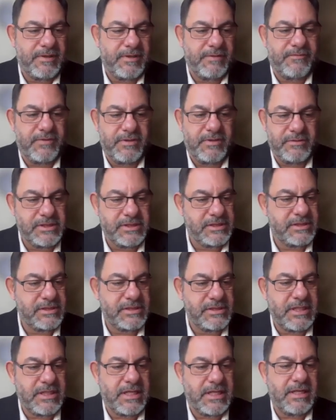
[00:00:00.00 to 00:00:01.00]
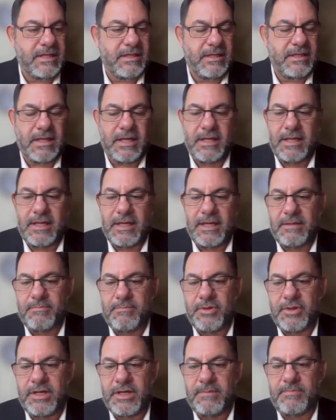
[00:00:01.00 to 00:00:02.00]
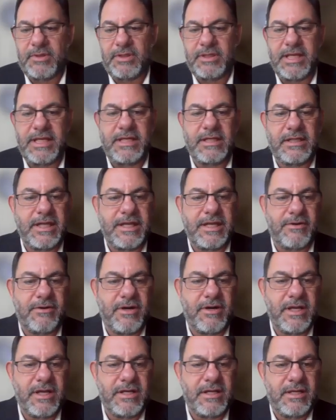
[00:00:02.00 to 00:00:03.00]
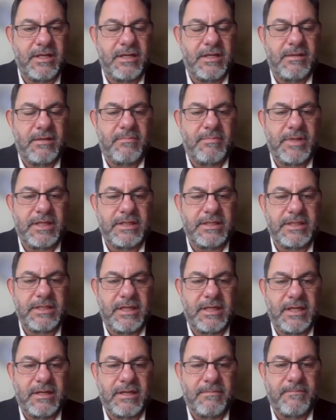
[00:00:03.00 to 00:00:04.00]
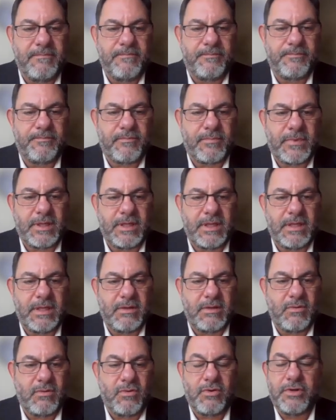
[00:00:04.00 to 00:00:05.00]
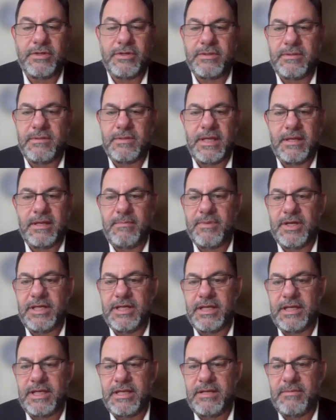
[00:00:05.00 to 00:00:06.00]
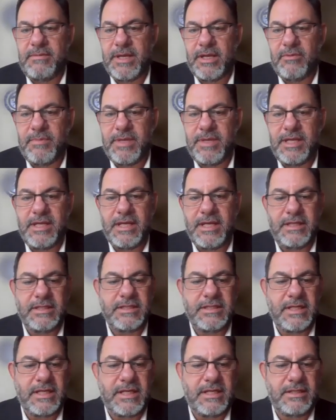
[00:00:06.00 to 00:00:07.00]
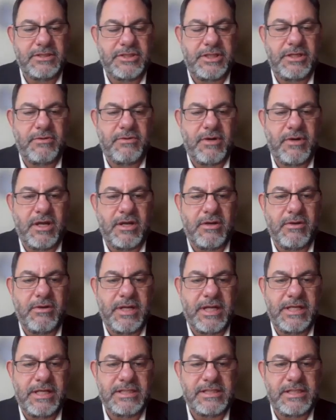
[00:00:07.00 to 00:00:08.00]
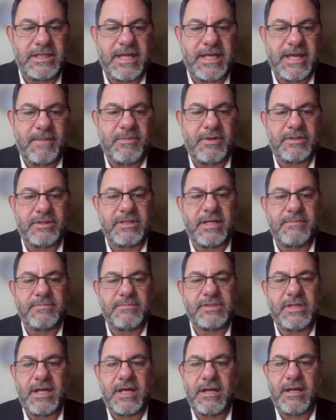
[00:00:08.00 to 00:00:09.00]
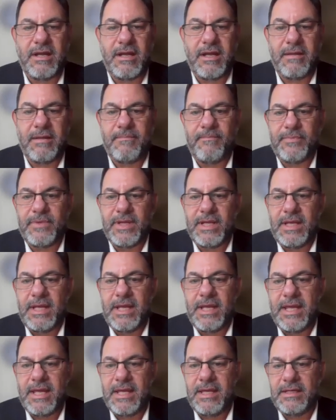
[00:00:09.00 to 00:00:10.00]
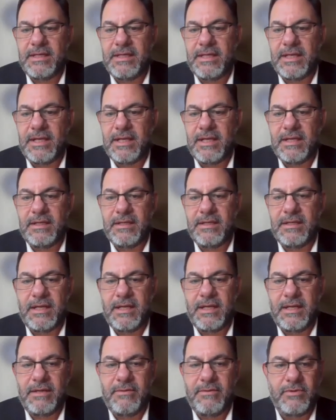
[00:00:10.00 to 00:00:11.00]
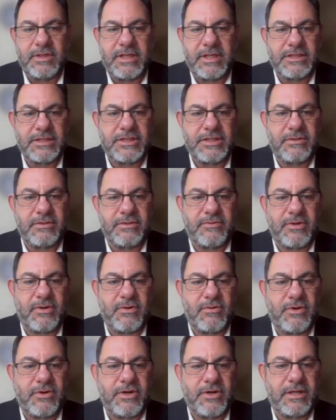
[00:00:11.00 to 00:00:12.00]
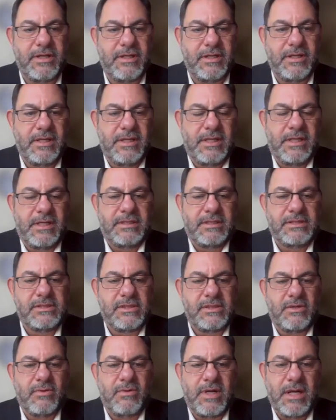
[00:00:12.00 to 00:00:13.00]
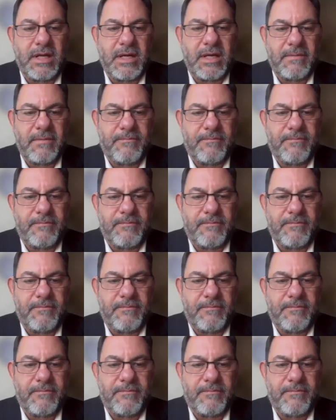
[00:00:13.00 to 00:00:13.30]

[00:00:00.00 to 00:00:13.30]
if you just, I can put up a link later on, but or anybody can email me at ggrotto@azcapitaltimes.com. And I will get you the recording. So